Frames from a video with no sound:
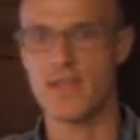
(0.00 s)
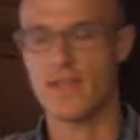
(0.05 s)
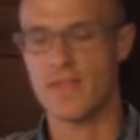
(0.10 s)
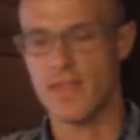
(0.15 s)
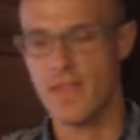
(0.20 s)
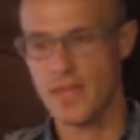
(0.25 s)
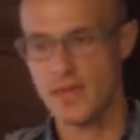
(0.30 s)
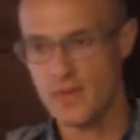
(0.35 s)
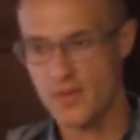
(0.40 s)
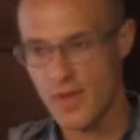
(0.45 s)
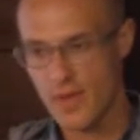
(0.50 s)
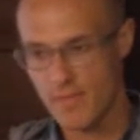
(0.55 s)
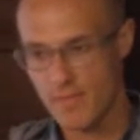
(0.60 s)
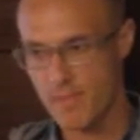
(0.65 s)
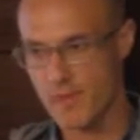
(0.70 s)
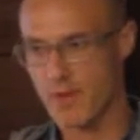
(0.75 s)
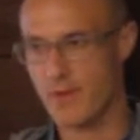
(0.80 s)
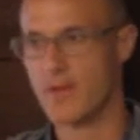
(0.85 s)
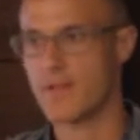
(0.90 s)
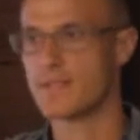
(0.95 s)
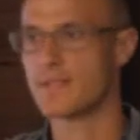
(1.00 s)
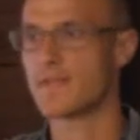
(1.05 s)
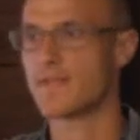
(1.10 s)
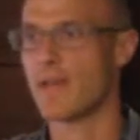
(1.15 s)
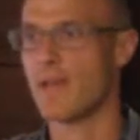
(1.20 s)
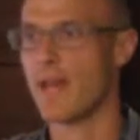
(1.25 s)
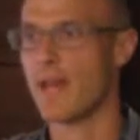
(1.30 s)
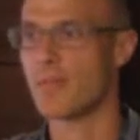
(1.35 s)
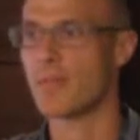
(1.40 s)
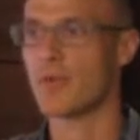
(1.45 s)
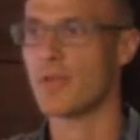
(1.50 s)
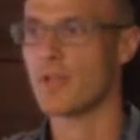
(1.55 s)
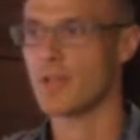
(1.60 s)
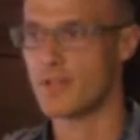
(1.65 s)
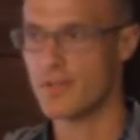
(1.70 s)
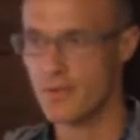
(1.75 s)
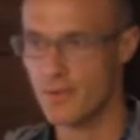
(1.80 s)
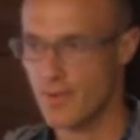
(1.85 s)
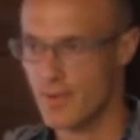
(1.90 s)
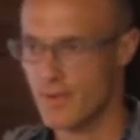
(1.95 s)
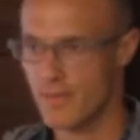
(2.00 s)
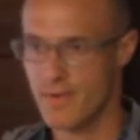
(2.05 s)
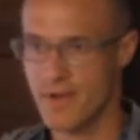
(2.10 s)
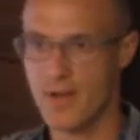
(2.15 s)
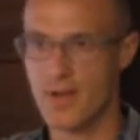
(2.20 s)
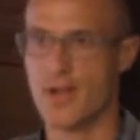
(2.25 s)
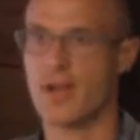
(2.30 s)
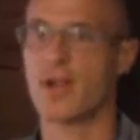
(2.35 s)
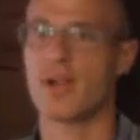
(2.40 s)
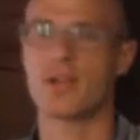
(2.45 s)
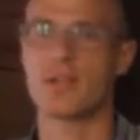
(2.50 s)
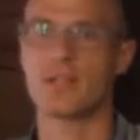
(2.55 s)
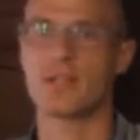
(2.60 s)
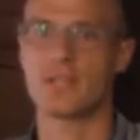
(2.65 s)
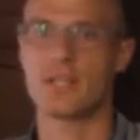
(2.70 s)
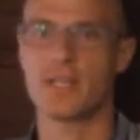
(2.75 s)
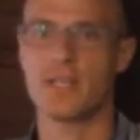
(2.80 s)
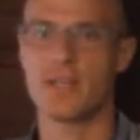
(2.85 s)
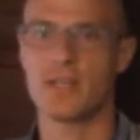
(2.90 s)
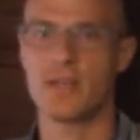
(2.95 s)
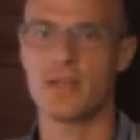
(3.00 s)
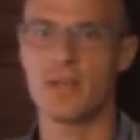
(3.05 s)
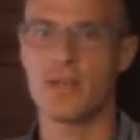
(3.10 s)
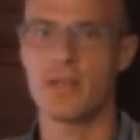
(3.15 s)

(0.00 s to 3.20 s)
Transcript: they do have periods of time where they do work very hard indeed,